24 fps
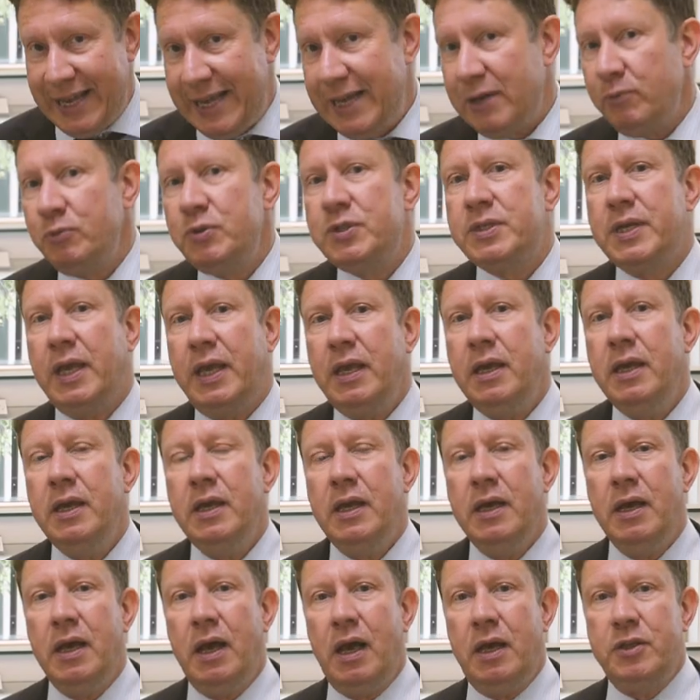county,
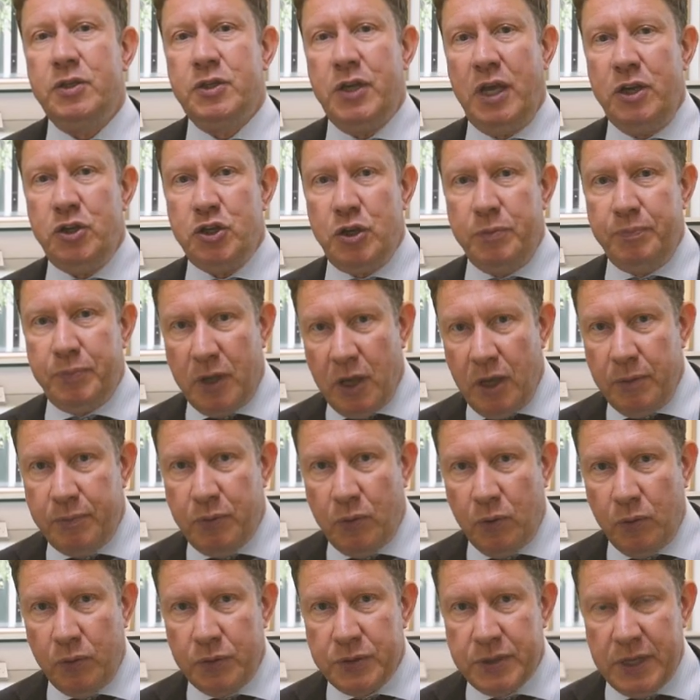teaching
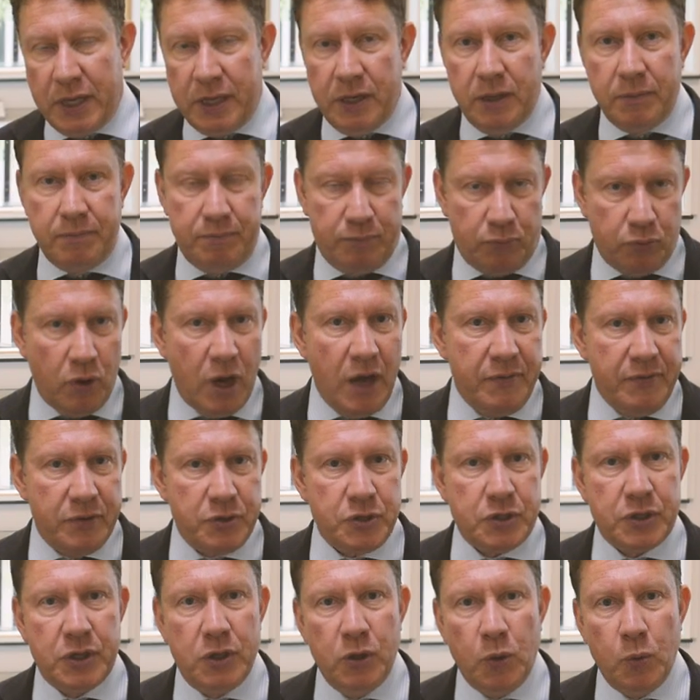pupils in a private
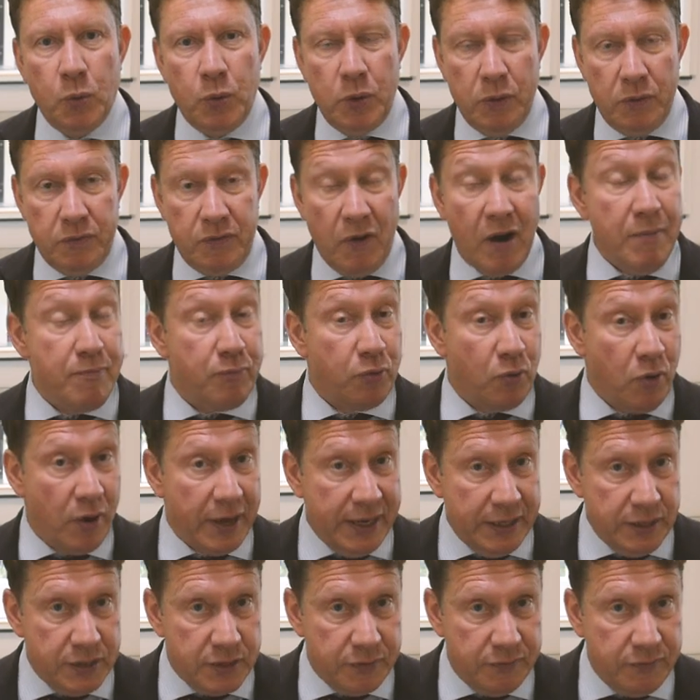school who were very
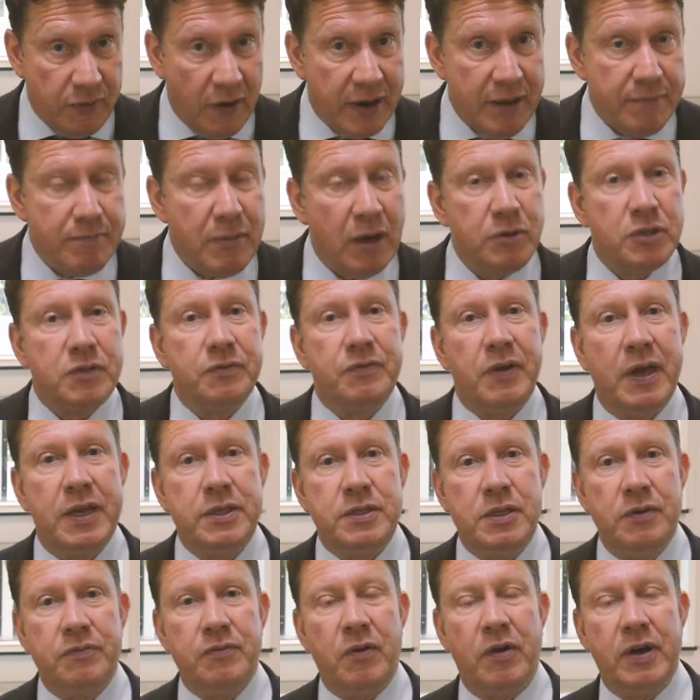bright, very
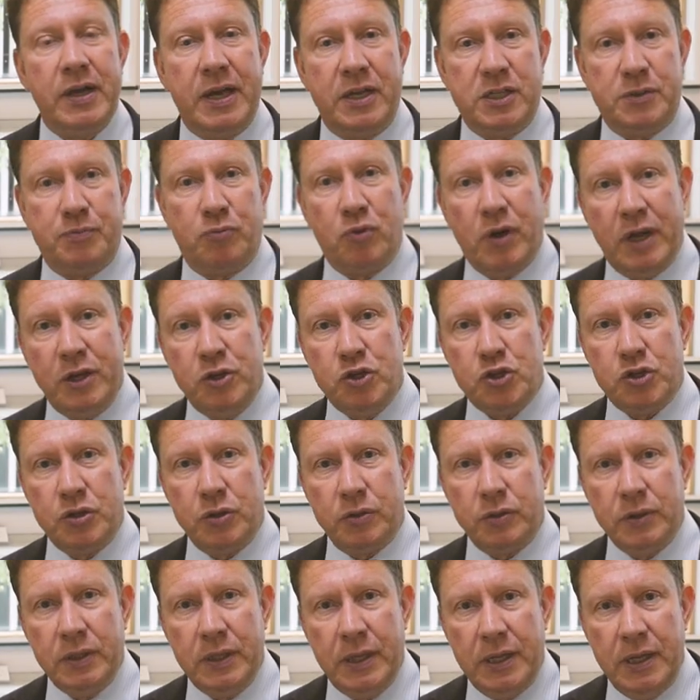motivated, very
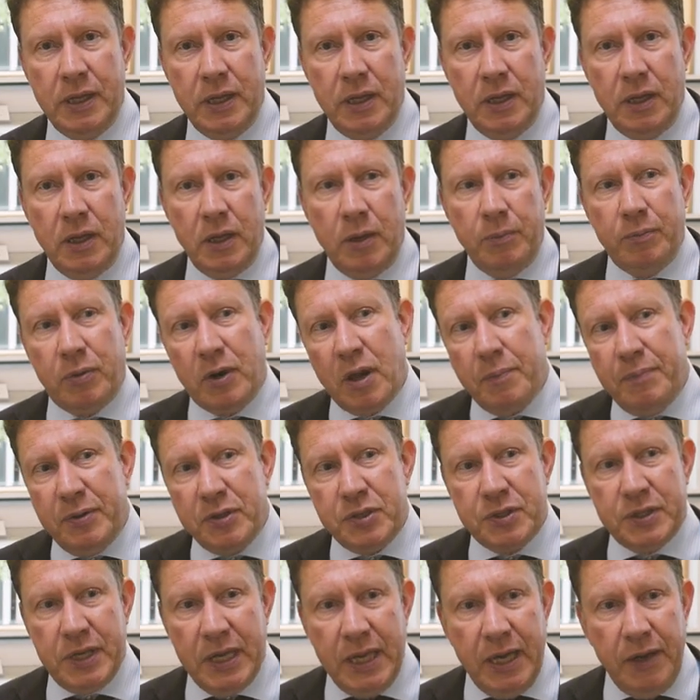aspirational. But I
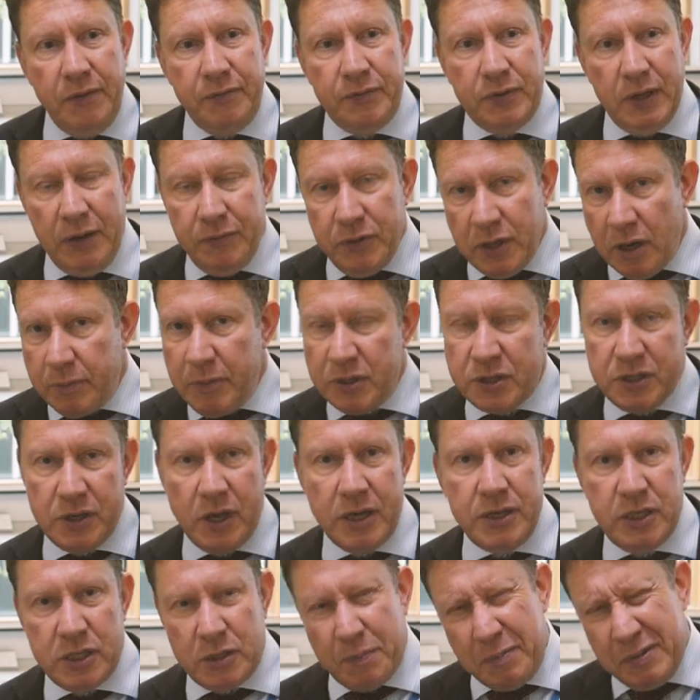perceived, even though I'm a
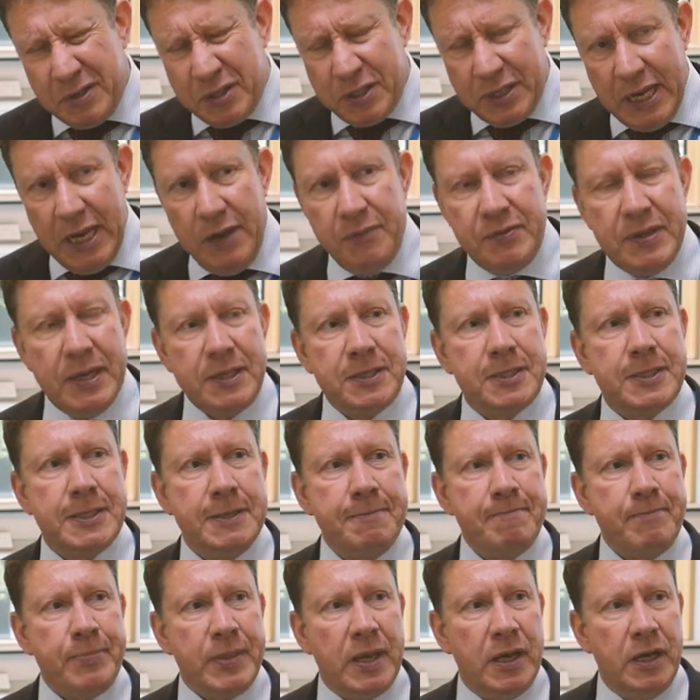scientist, I perceived
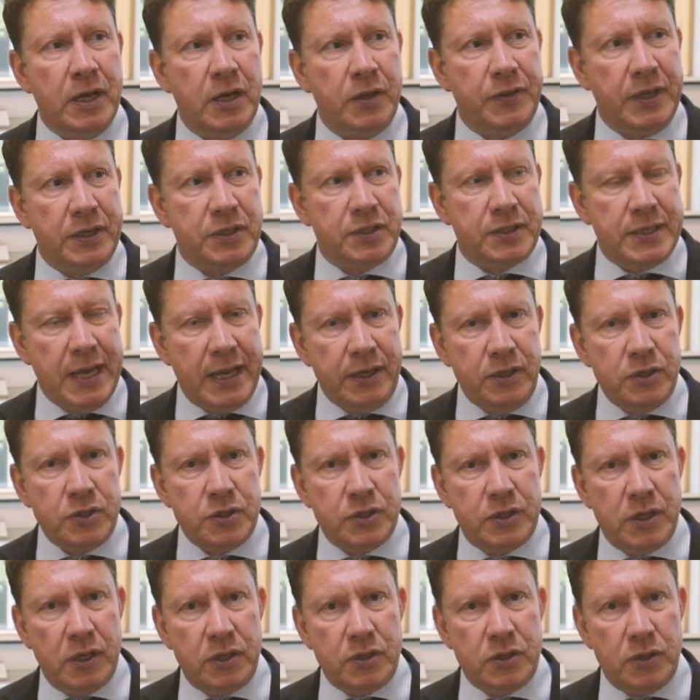this
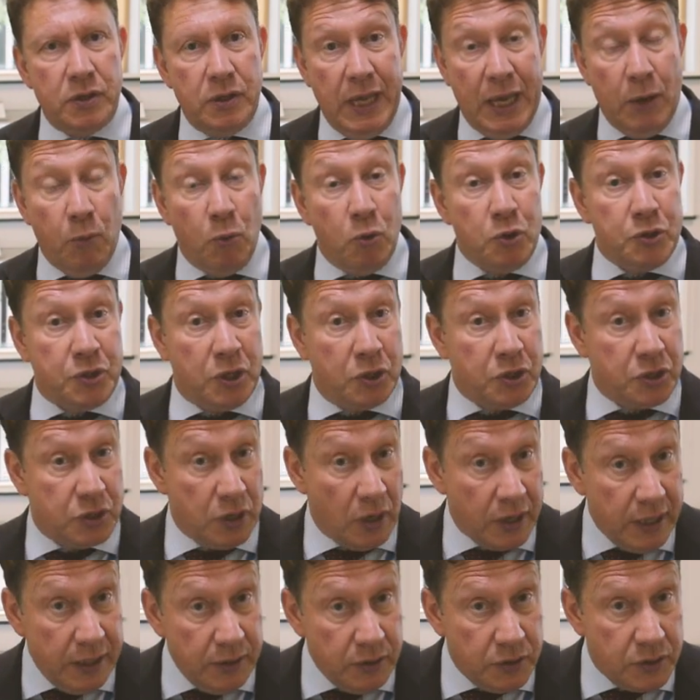sense that it was the
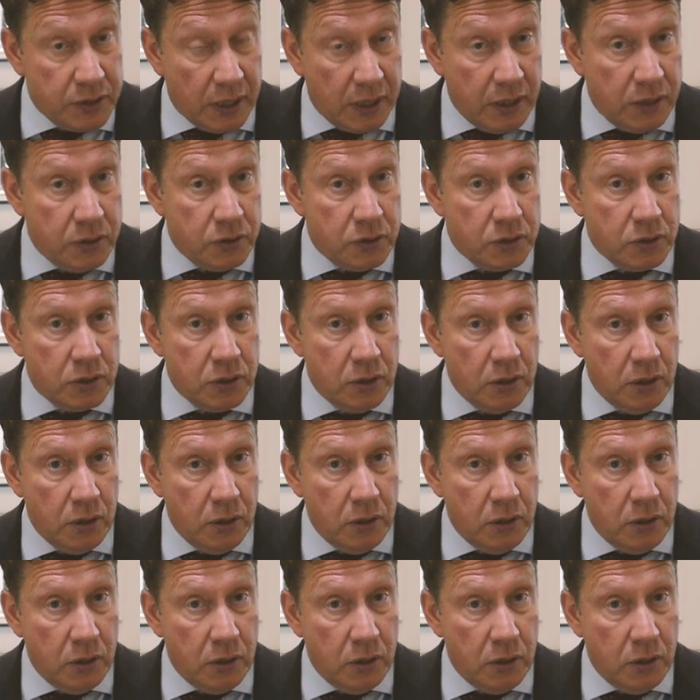sciences